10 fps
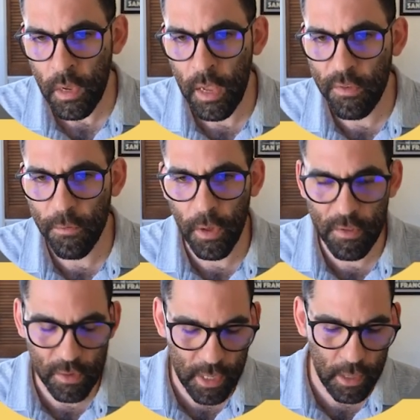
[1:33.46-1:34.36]
is a,
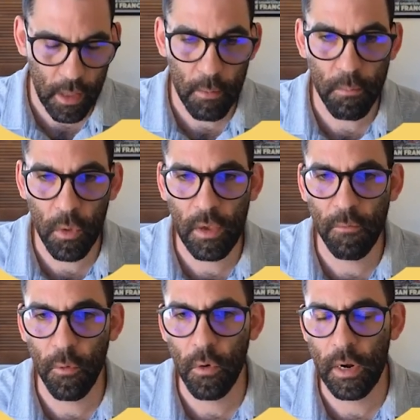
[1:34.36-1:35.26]
is a title I'm looking
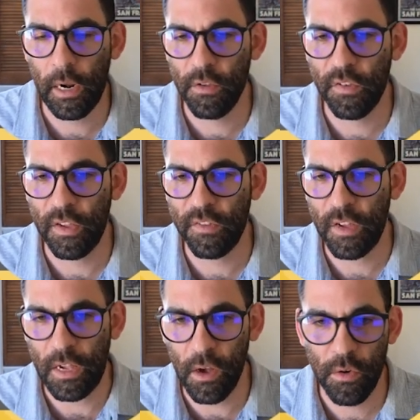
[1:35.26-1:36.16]
for, and I'll say C
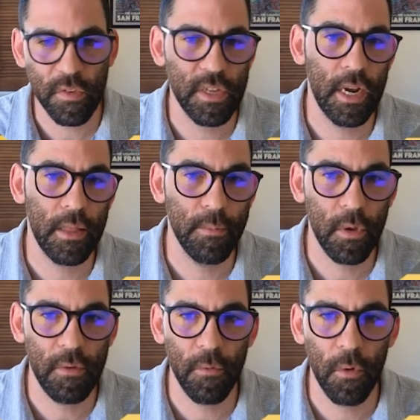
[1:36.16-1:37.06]
E O is a title I'm
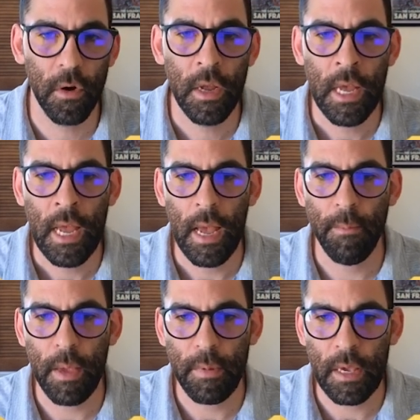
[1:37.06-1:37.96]
looking for, and
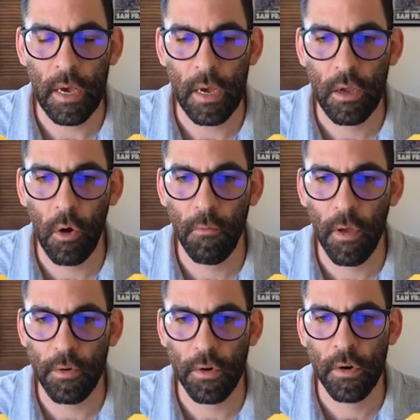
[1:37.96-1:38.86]
maybe uh,
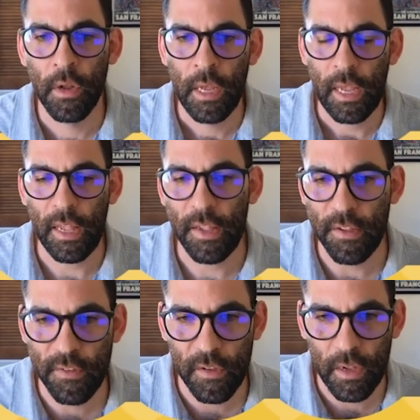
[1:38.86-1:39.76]
co-founder
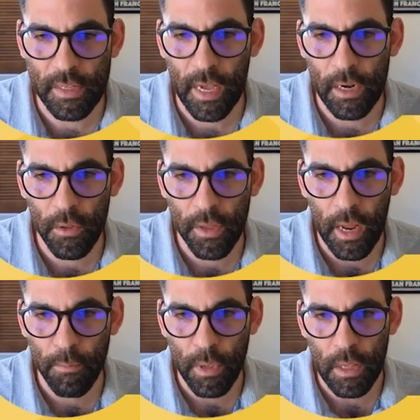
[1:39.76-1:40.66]
is a title that
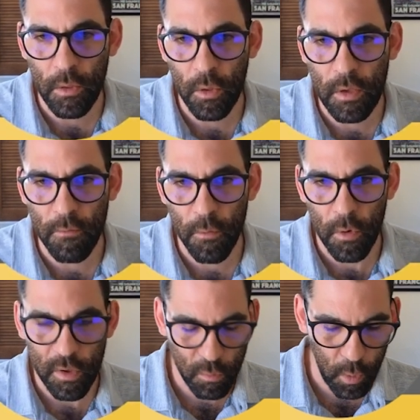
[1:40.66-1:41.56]
I'd be looking
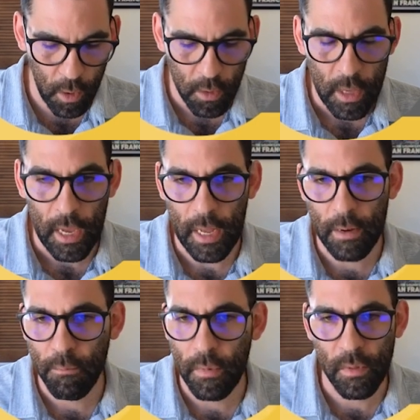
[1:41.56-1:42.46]
for as well.
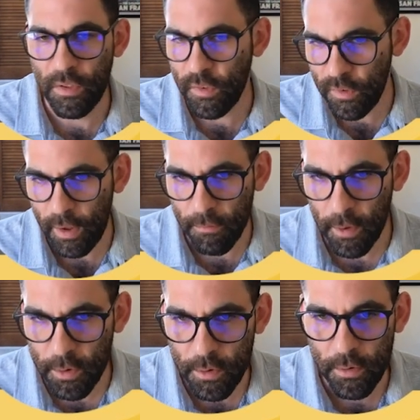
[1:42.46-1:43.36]
And let's just add
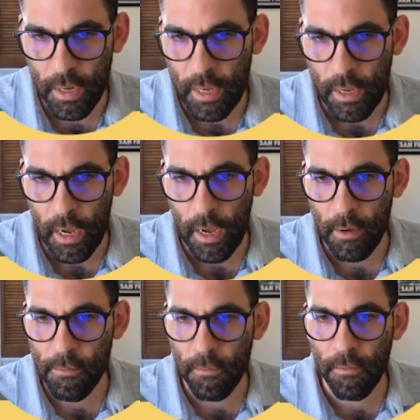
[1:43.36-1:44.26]
founder uh,
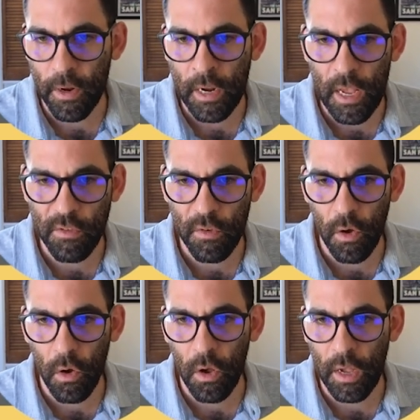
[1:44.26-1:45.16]
for fun as
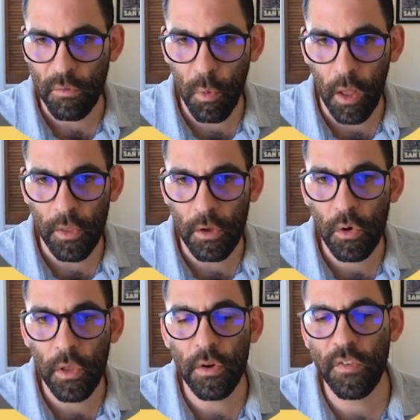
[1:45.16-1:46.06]
as well. Now
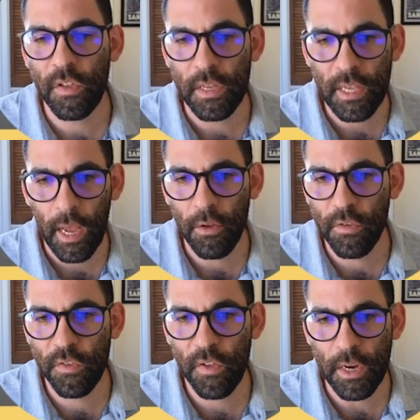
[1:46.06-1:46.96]
you'll notice in the
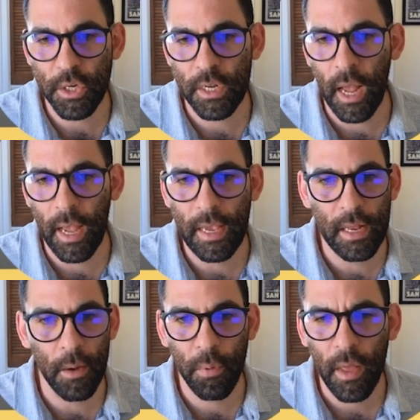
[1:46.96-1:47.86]
titles section, I can
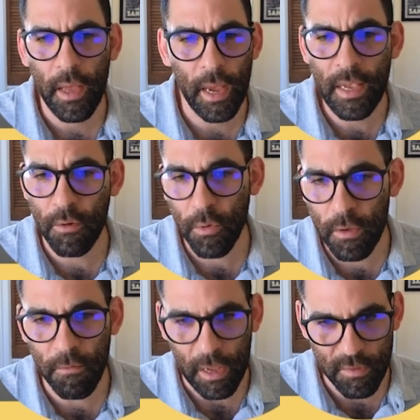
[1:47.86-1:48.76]
apply, I can get really
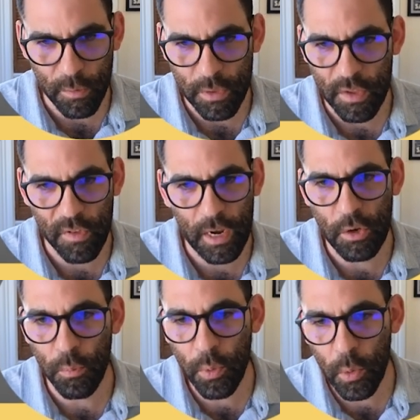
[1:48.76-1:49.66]
fancy with this. I can
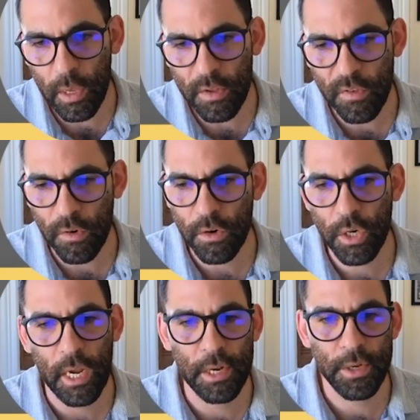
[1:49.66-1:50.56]
do Boolean search,
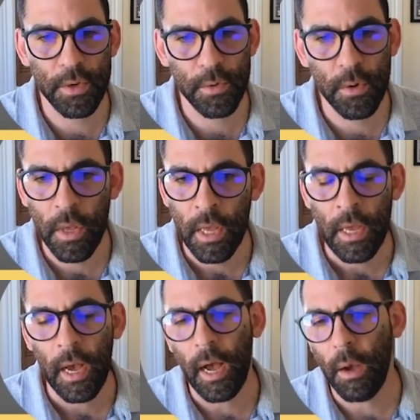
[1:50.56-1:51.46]
I can do
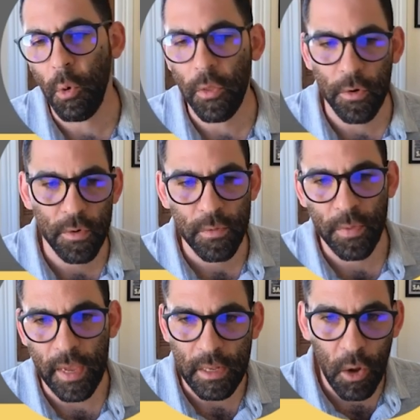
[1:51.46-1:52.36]
uh, whether
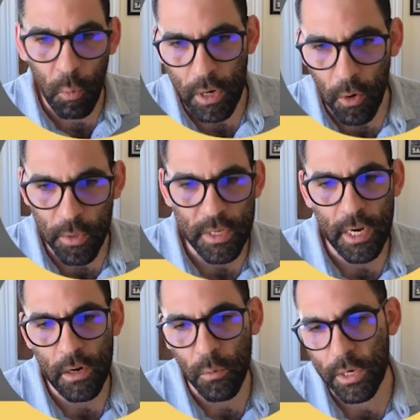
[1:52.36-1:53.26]
they know, we know the
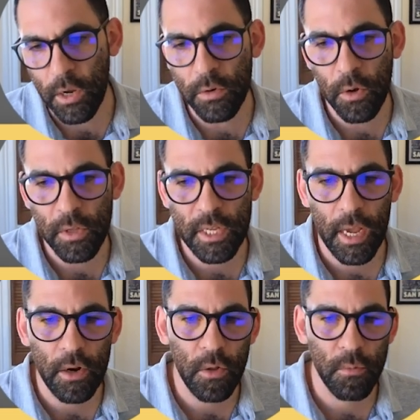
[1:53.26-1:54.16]
title or we don't know the
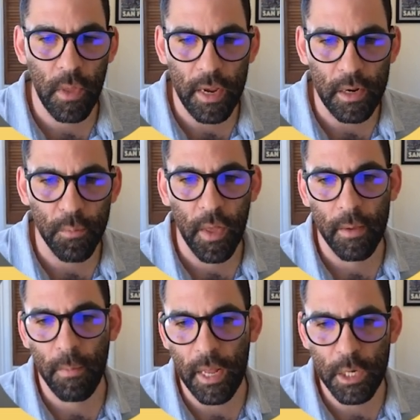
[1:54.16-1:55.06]
title, and I can apply
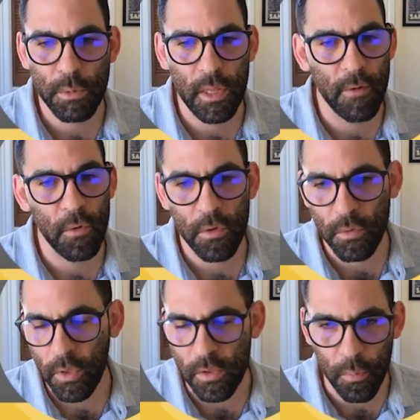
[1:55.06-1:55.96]
management level and
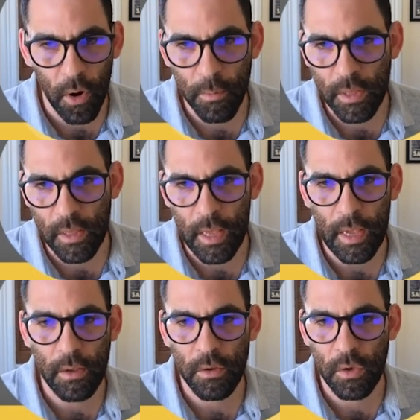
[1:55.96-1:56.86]
the department that
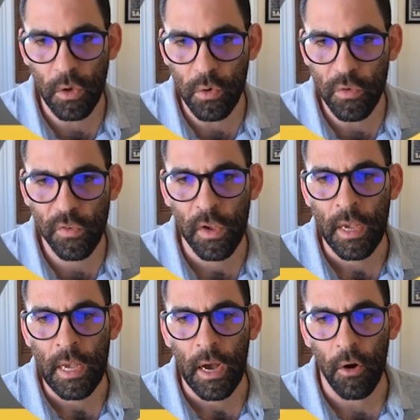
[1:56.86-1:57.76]
they use
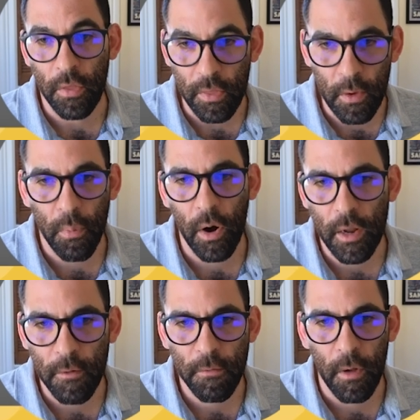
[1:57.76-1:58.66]
or that they're part
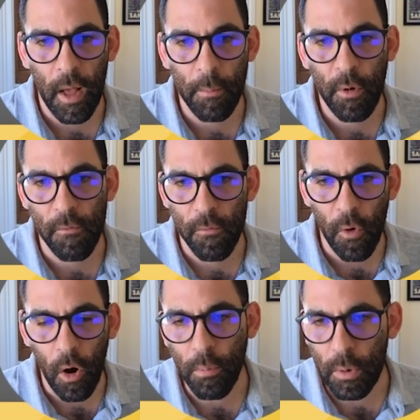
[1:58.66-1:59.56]
of. Uh, but for
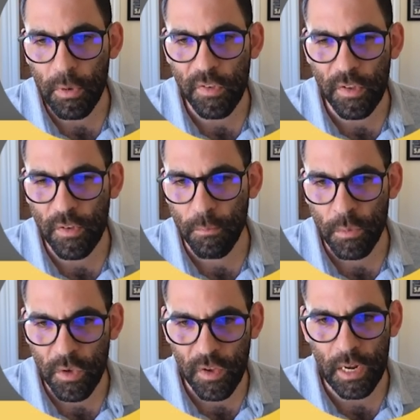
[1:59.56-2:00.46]
our purposes, I'm
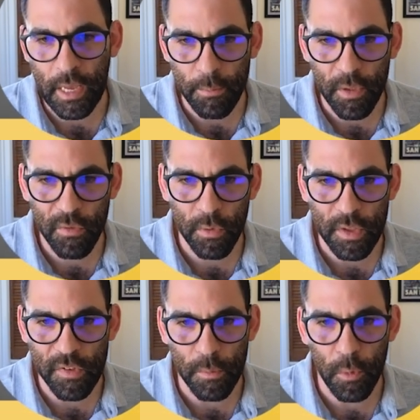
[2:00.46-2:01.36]
just gonna keep this really
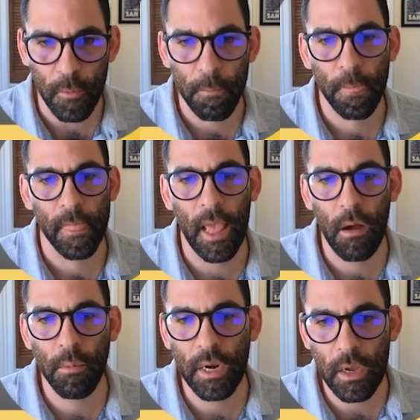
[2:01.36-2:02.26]
simple. Now
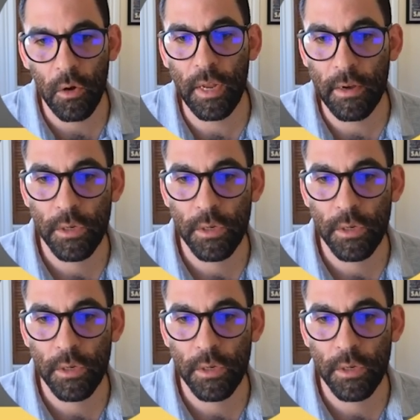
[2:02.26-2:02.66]
I'm gonna go down